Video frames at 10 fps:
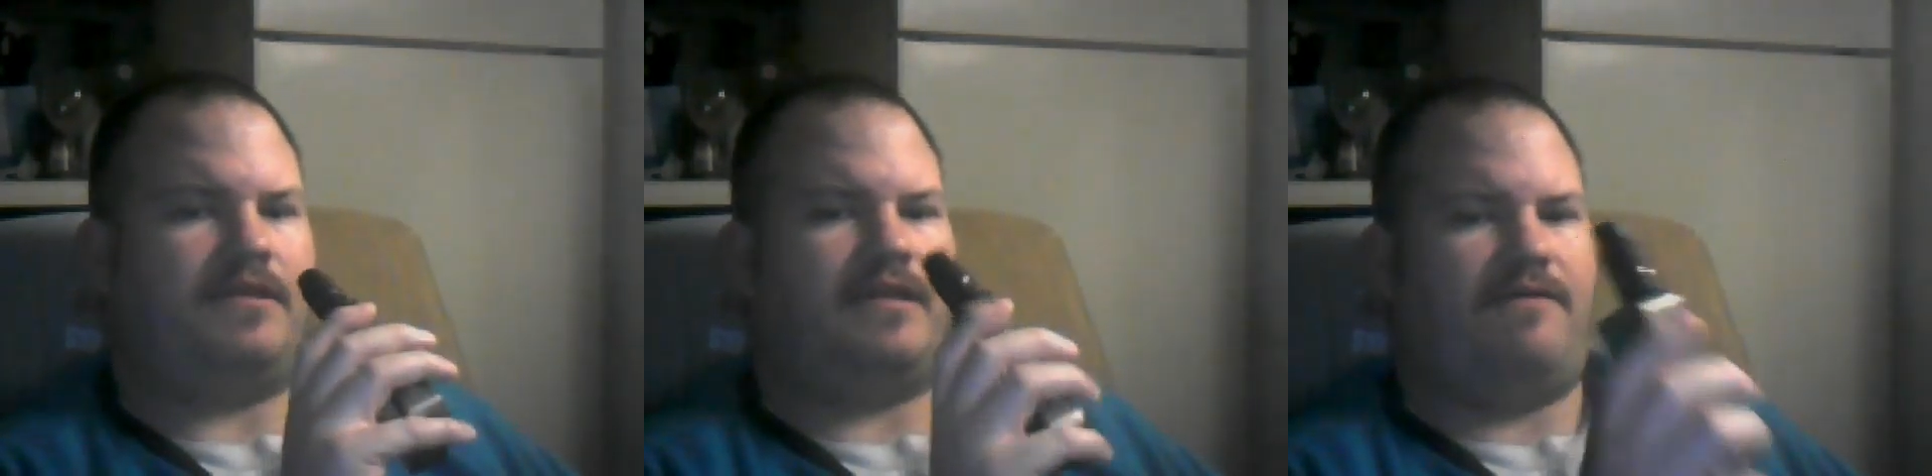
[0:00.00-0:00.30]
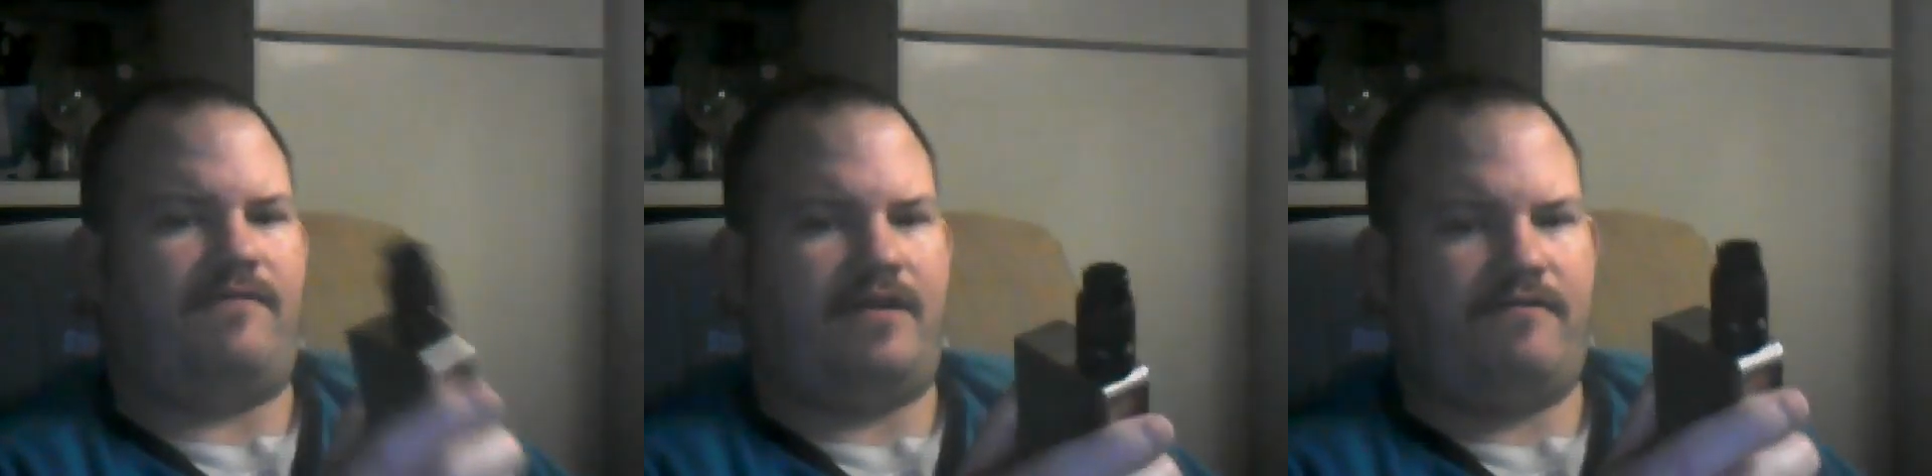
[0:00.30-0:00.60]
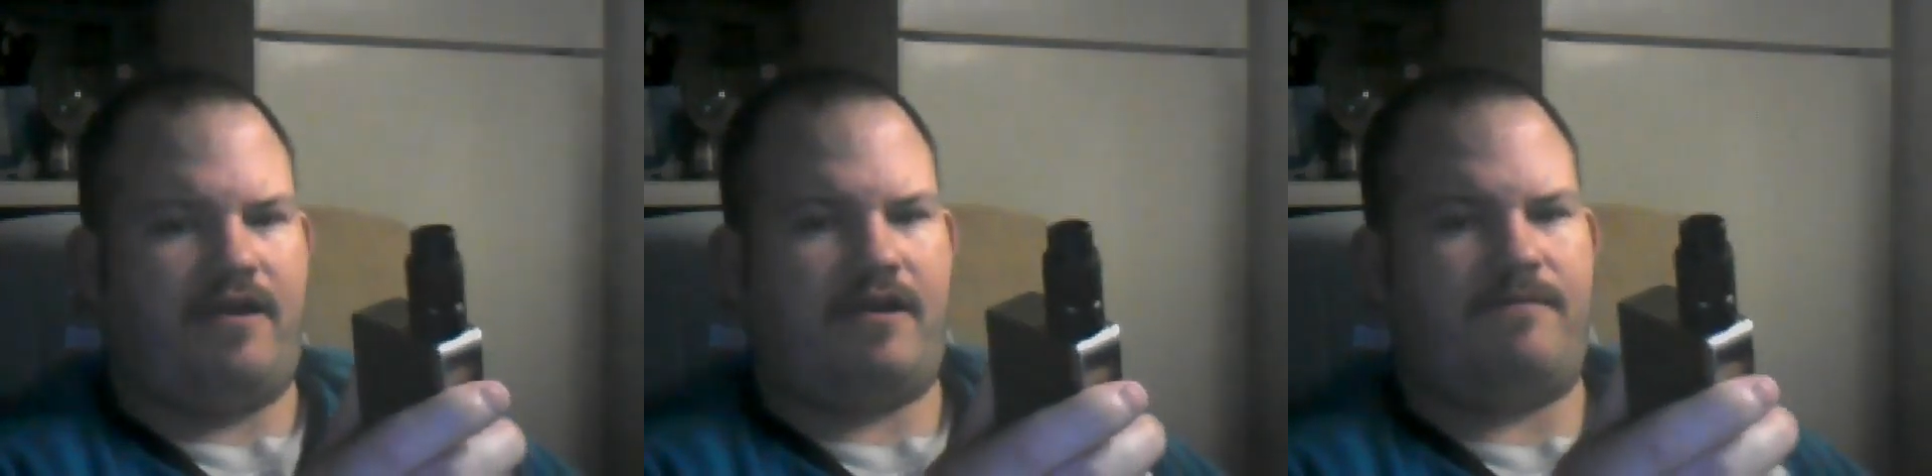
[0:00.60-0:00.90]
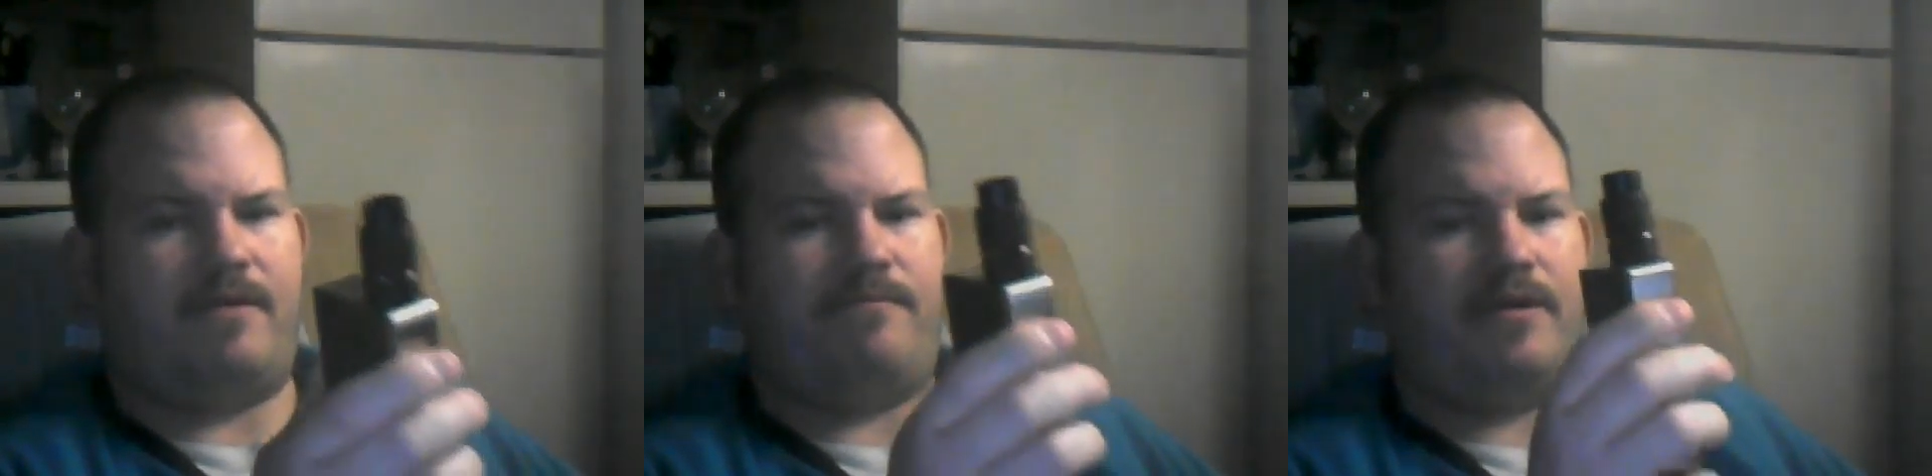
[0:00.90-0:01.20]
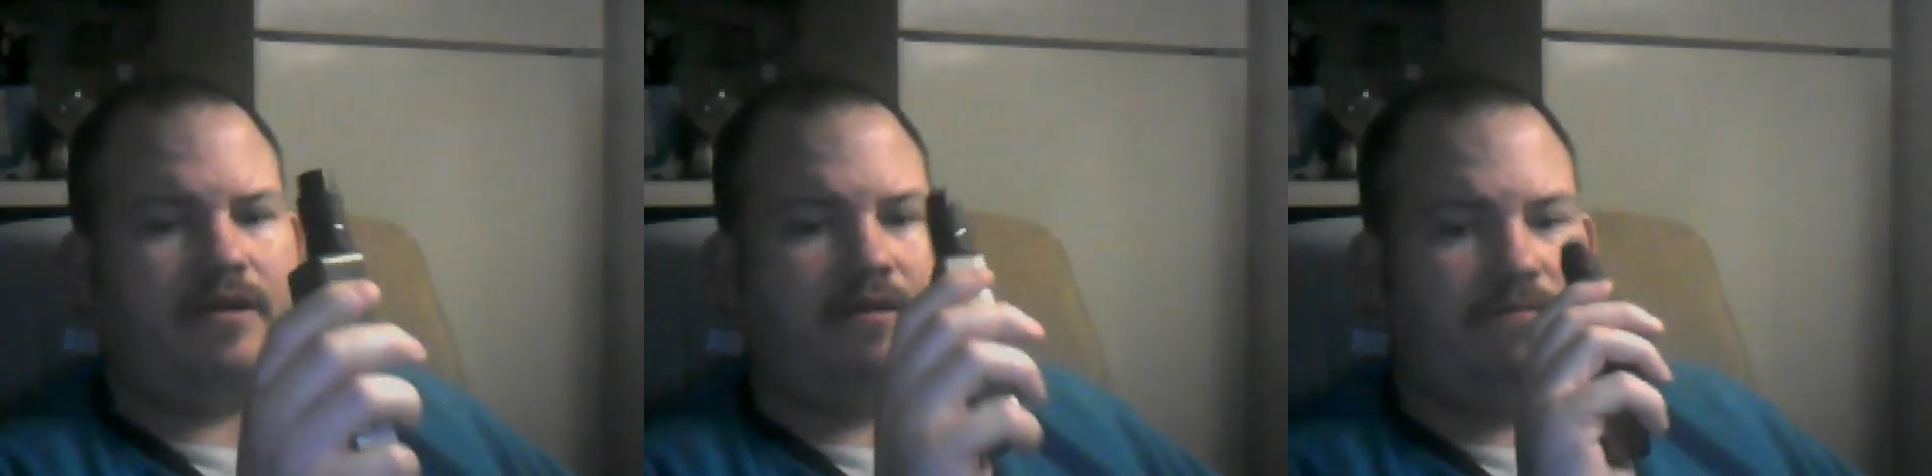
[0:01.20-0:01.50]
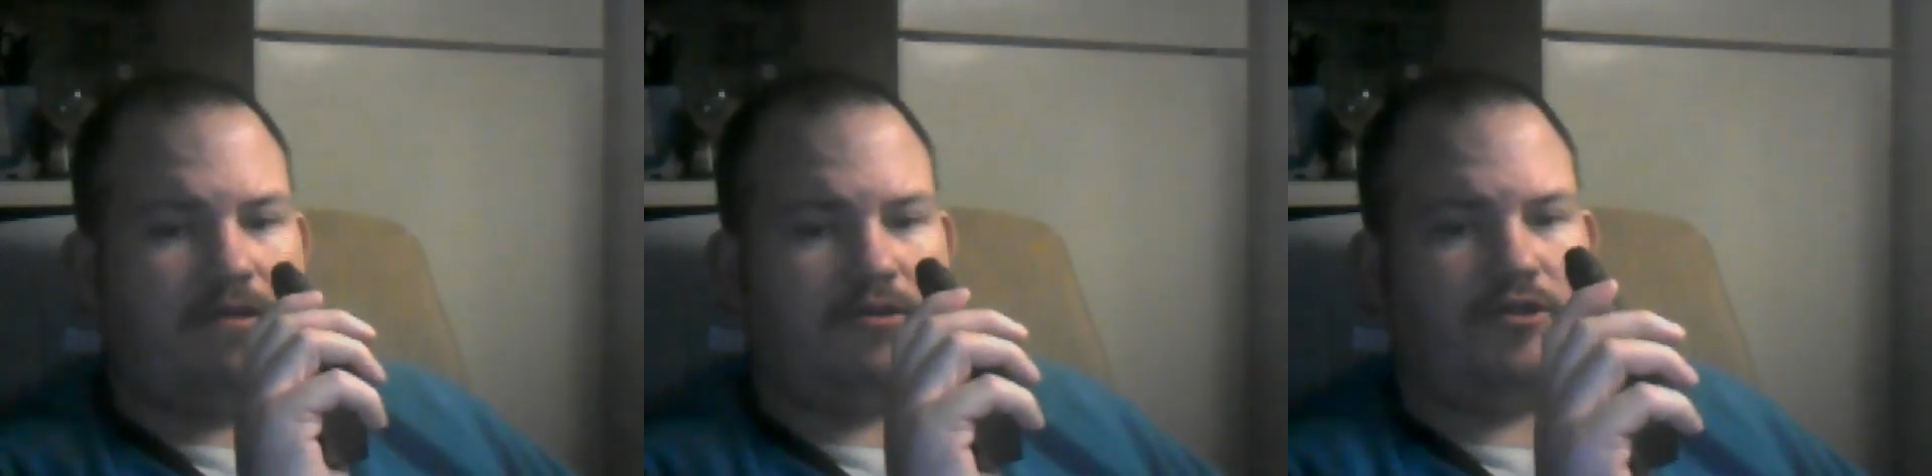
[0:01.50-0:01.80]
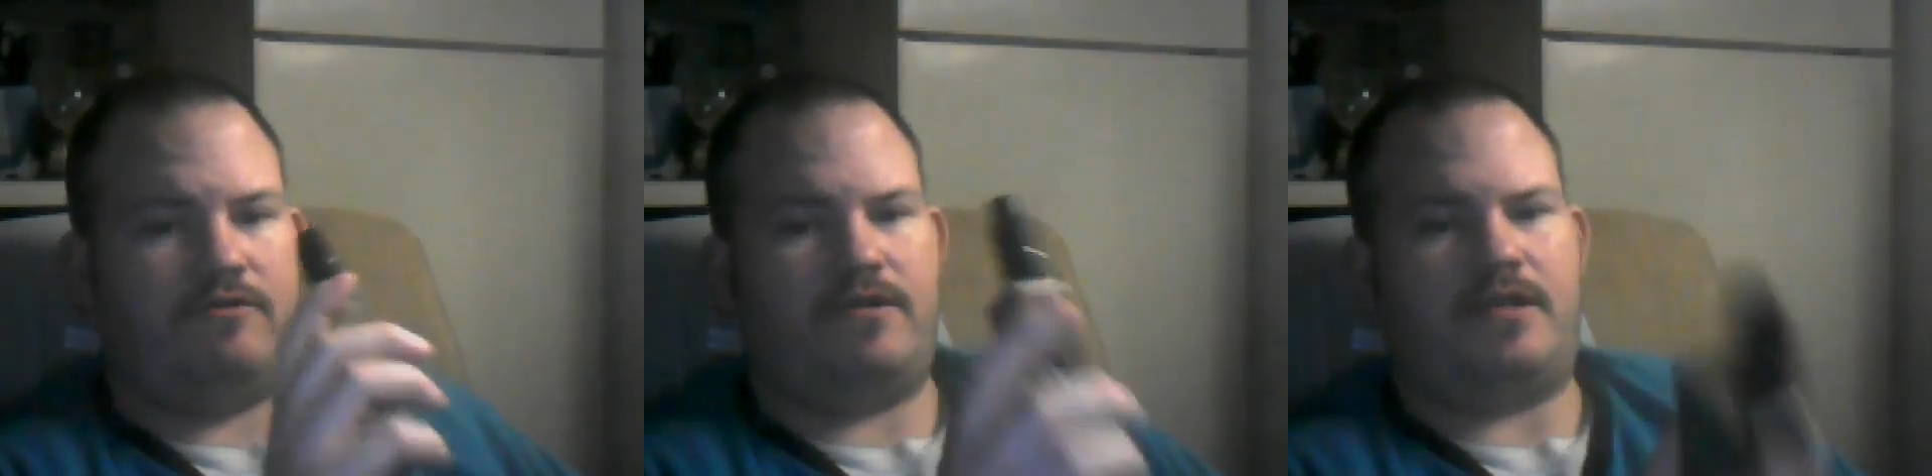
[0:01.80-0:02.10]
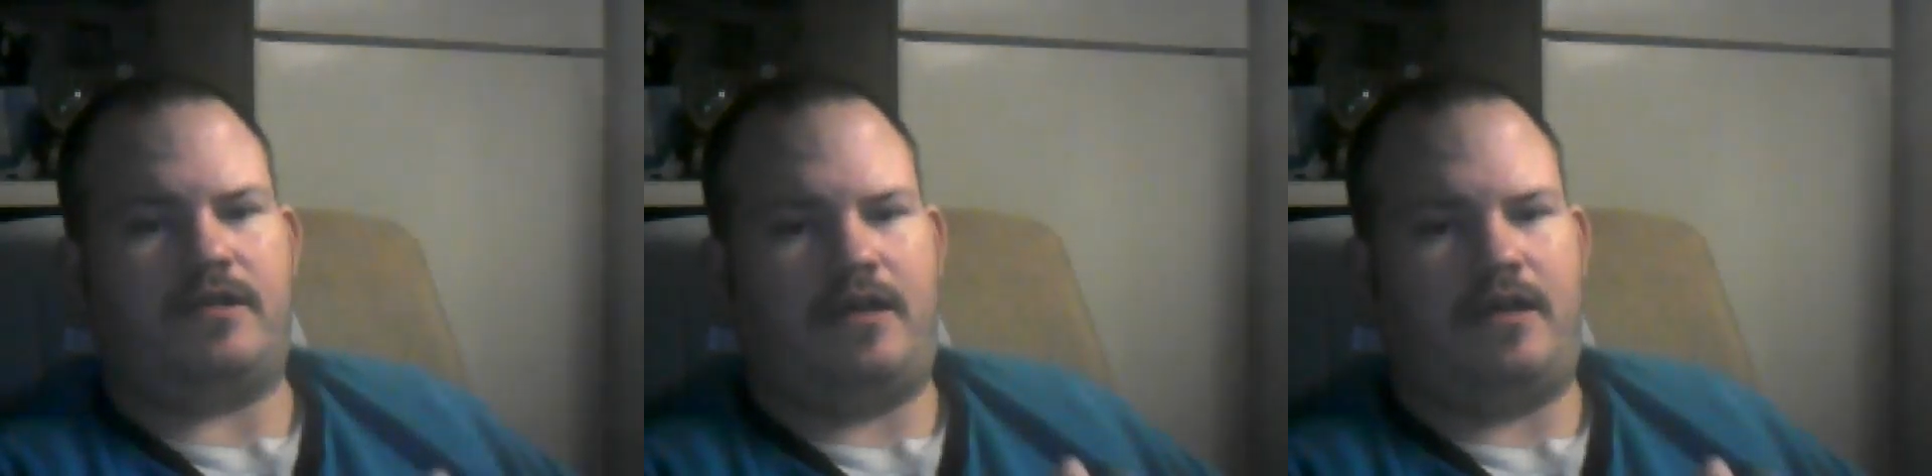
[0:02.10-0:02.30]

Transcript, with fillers: definitely recommend picking up this juice.